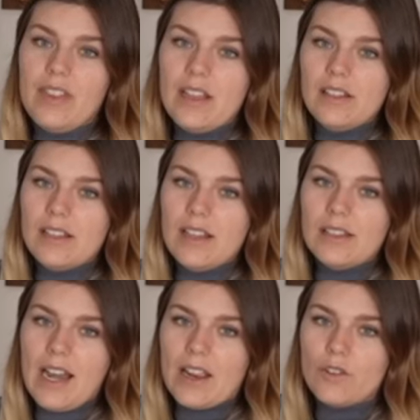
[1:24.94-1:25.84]
This
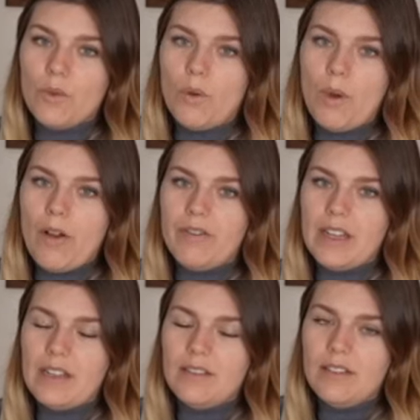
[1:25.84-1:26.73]
is an actual
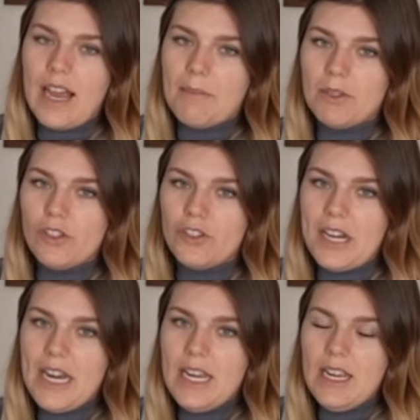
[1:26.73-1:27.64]
woven
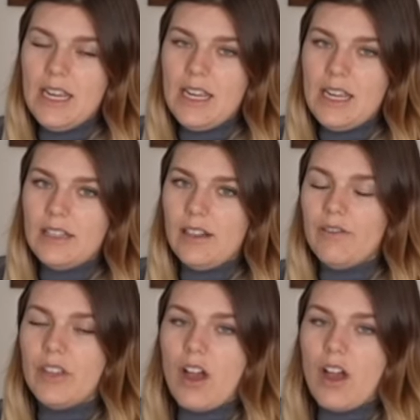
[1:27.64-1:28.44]
tapestry. It's of the